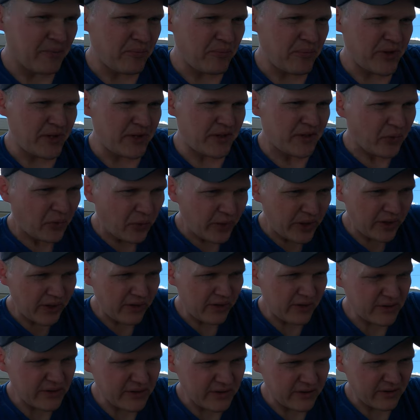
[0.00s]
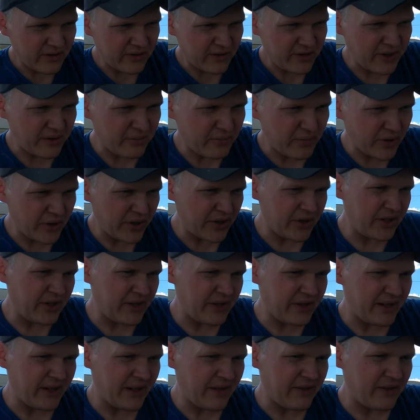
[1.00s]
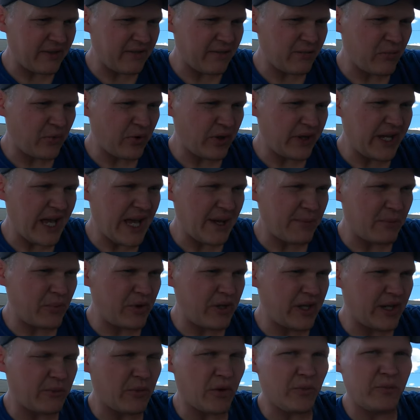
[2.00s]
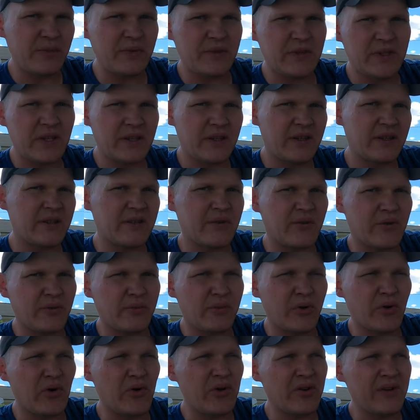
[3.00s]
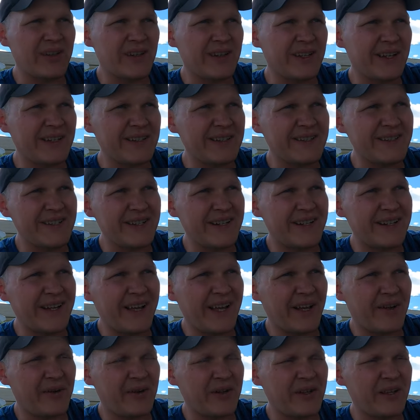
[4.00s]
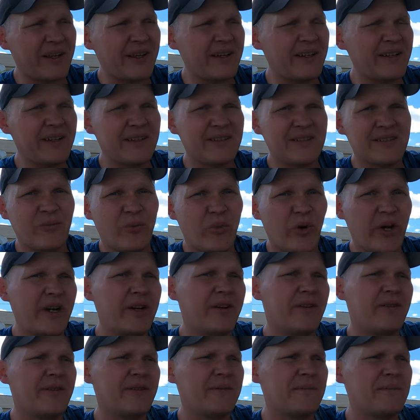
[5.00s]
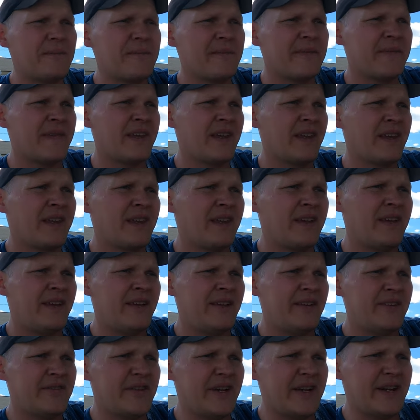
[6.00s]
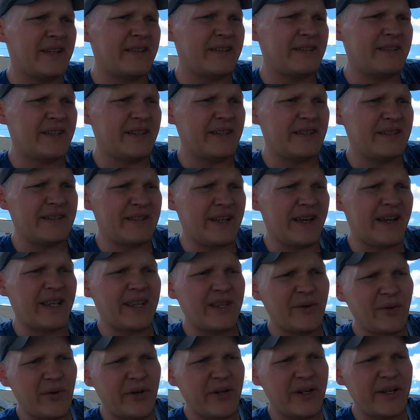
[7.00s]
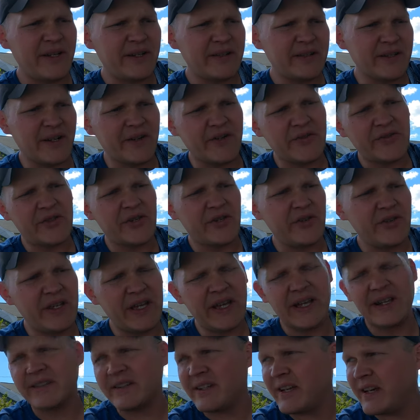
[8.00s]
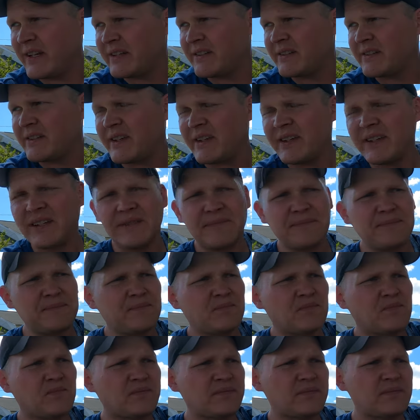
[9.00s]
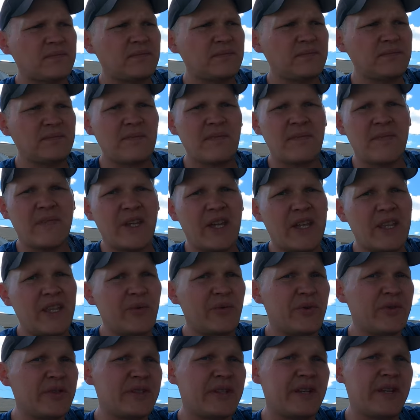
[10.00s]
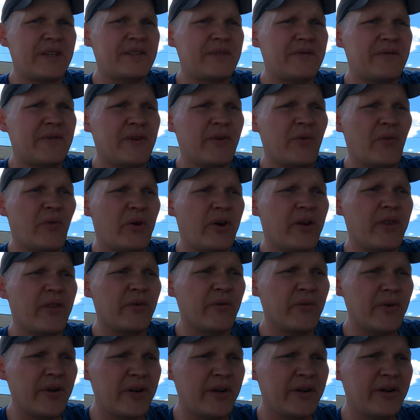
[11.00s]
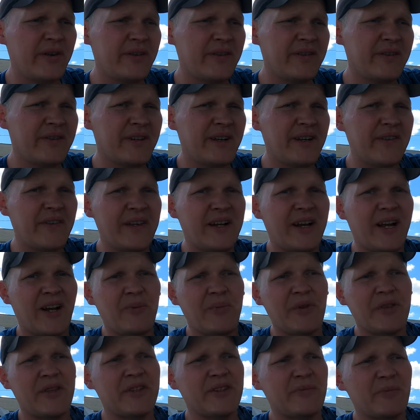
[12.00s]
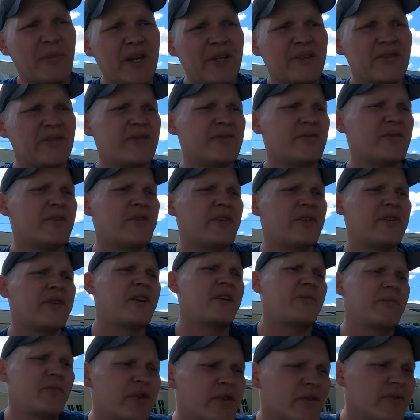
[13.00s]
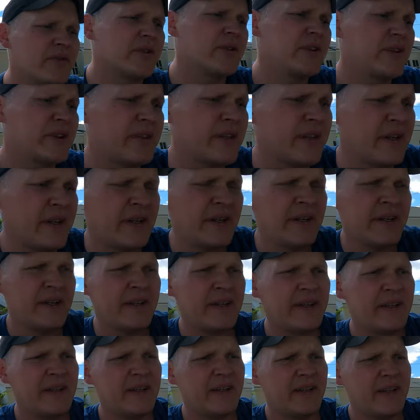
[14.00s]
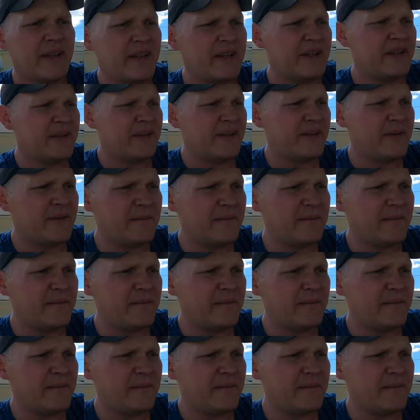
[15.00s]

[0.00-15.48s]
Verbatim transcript: But the wheels look pretty good. I'm really happy with it. I'm gonna sit this on a board and like sit it down and like get some weight on it so I can see exactly where it is, and I'll show you guys that in a second. And then we'll test fit one in the rear, and then I'll put the spacers on there that I'm gonna run, and